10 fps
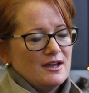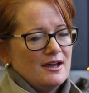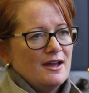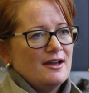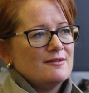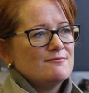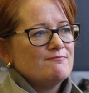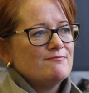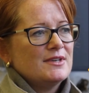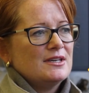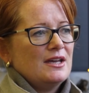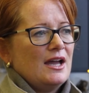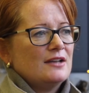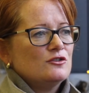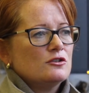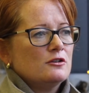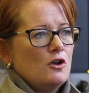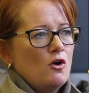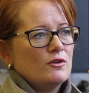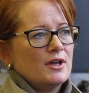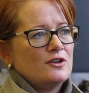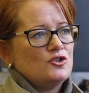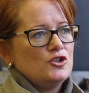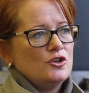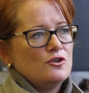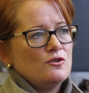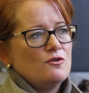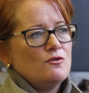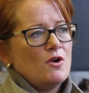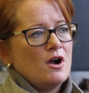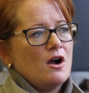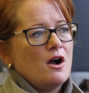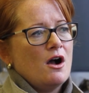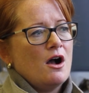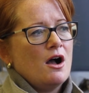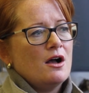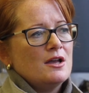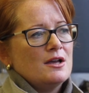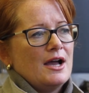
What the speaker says: And as long as you are